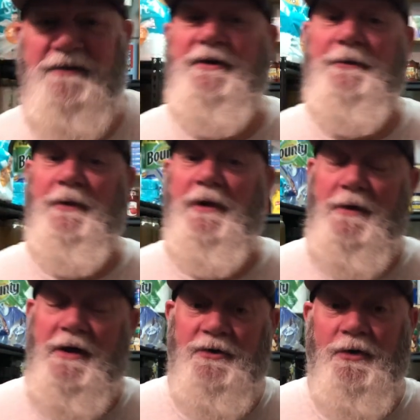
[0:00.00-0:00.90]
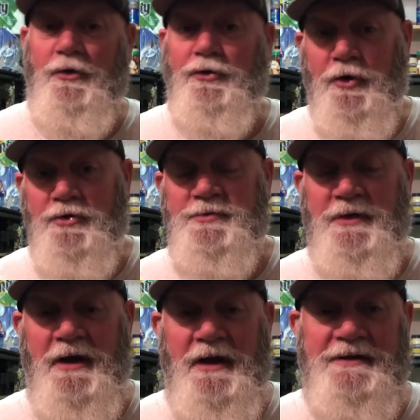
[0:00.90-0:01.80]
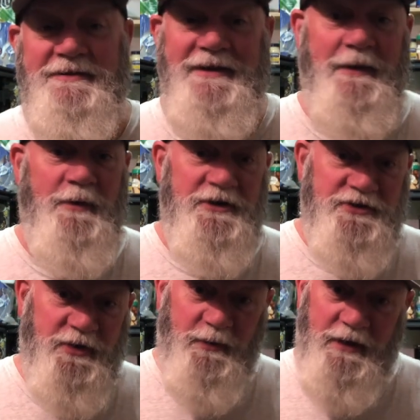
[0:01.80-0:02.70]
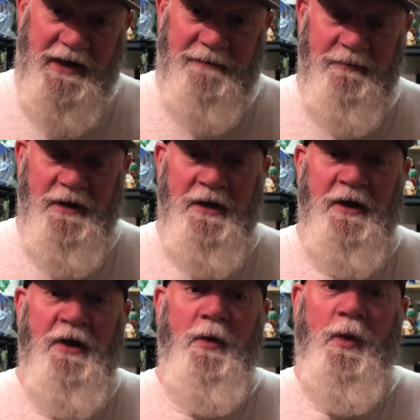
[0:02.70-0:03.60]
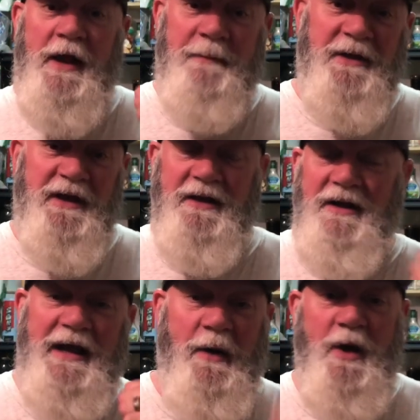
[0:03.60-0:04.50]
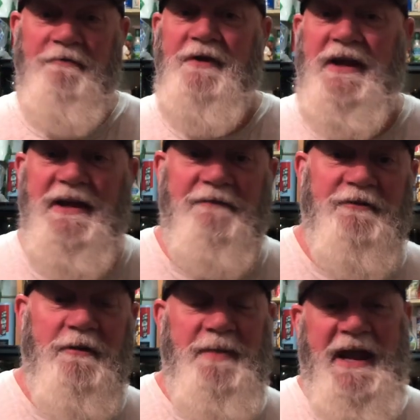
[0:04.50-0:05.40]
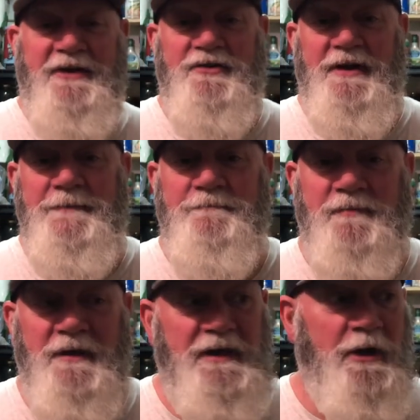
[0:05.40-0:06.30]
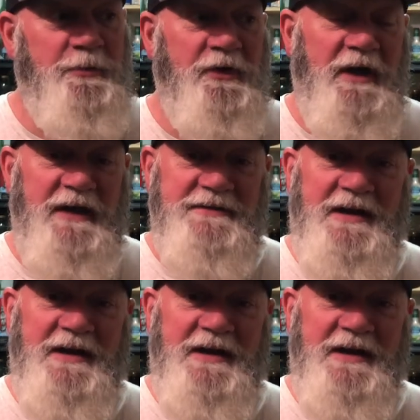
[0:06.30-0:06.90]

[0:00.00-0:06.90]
I don't really want to do a whole grocery haul. I just kind of want to show you what I, what I'm getting and how often I get it for the pantry to help you guys